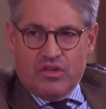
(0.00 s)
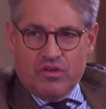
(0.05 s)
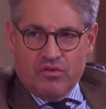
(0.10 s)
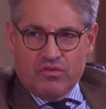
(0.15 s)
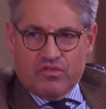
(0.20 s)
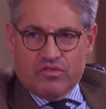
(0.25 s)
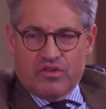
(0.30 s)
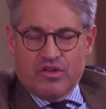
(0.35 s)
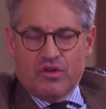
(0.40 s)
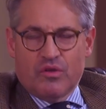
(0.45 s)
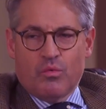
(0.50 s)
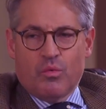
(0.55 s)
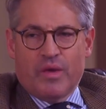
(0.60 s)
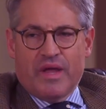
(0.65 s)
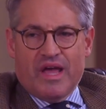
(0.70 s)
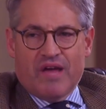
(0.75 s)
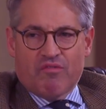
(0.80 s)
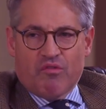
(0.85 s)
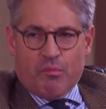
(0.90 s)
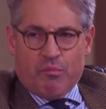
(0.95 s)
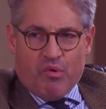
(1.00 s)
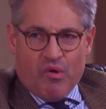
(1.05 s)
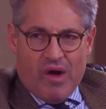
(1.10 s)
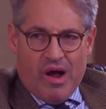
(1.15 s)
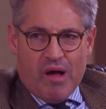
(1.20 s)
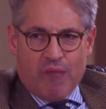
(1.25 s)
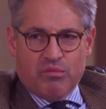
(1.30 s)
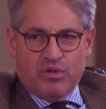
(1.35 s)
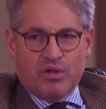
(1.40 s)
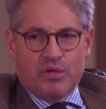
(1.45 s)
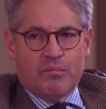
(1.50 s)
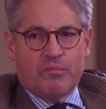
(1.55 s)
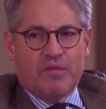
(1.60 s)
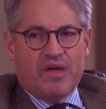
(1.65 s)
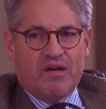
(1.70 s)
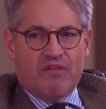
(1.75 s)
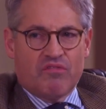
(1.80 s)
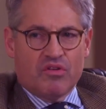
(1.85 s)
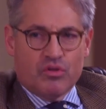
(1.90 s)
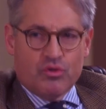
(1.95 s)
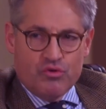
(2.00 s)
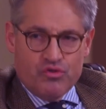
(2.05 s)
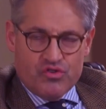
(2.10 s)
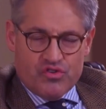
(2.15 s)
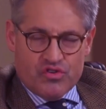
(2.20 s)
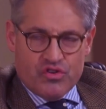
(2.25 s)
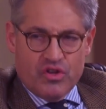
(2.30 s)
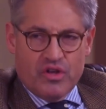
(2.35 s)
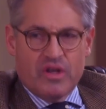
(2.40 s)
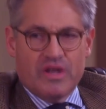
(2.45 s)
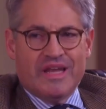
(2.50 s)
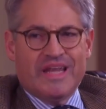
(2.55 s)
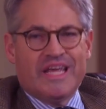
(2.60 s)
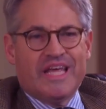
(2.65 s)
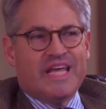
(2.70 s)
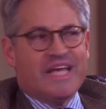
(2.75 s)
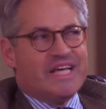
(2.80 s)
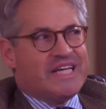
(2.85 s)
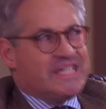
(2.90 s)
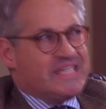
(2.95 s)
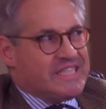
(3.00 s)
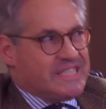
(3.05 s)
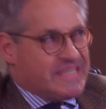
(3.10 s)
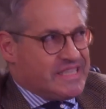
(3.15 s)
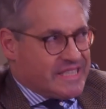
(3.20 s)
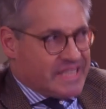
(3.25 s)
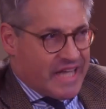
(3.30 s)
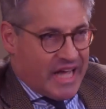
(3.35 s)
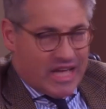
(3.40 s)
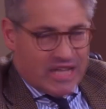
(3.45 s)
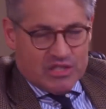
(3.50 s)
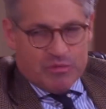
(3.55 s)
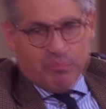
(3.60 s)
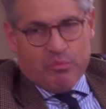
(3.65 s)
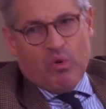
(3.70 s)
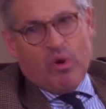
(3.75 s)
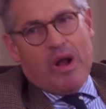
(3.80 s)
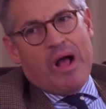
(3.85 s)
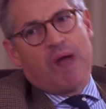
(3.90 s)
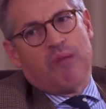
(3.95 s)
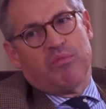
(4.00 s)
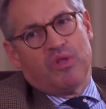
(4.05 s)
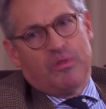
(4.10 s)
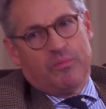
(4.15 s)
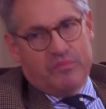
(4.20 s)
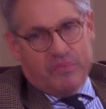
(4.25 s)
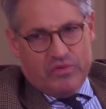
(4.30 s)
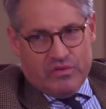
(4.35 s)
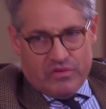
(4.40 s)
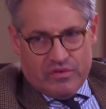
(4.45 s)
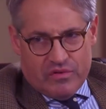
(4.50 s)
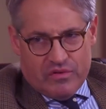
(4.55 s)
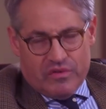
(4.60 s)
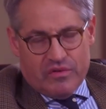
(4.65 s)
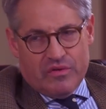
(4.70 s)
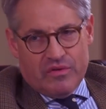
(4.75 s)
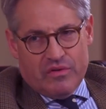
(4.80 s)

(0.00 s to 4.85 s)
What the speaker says: Houston, we have a problem, evolution has problems?